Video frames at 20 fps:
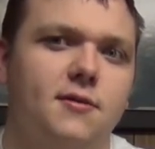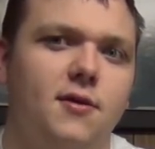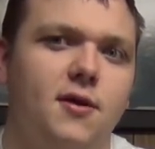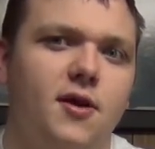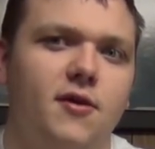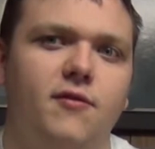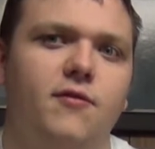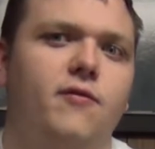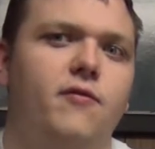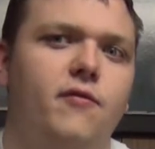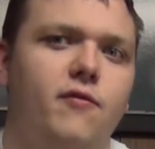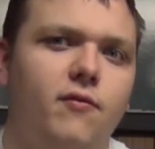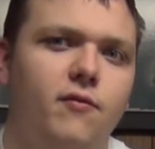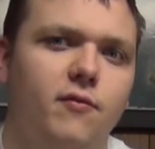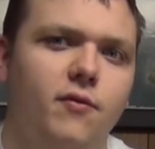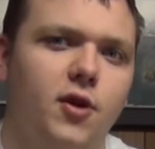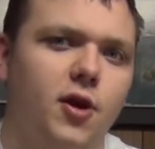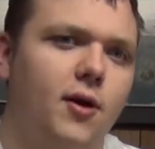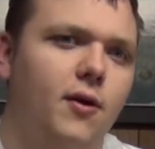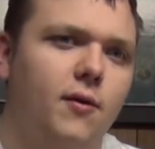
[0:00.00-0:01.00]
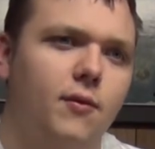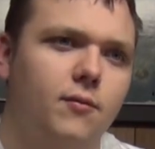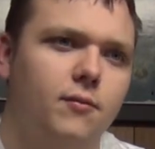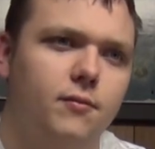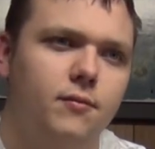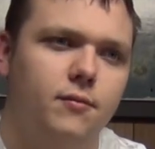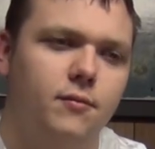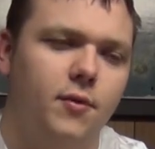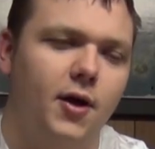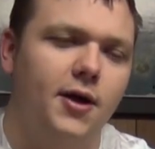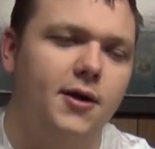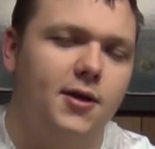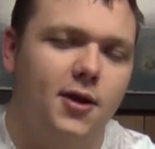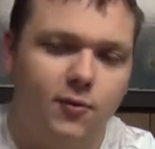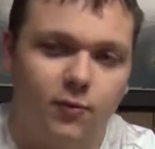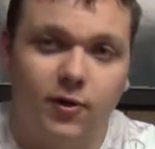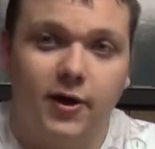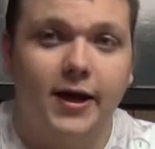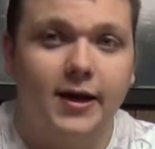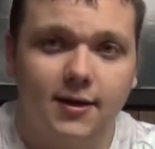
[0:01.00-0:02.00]
if, I
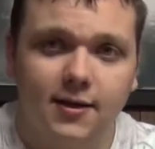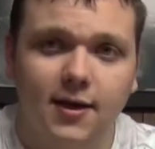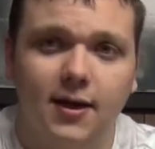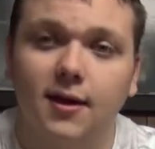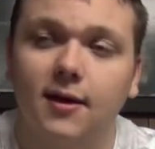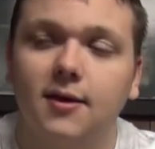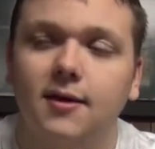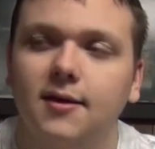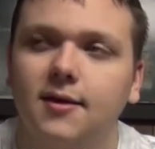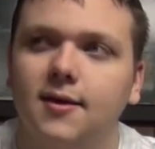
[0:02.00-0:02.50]
did what I did?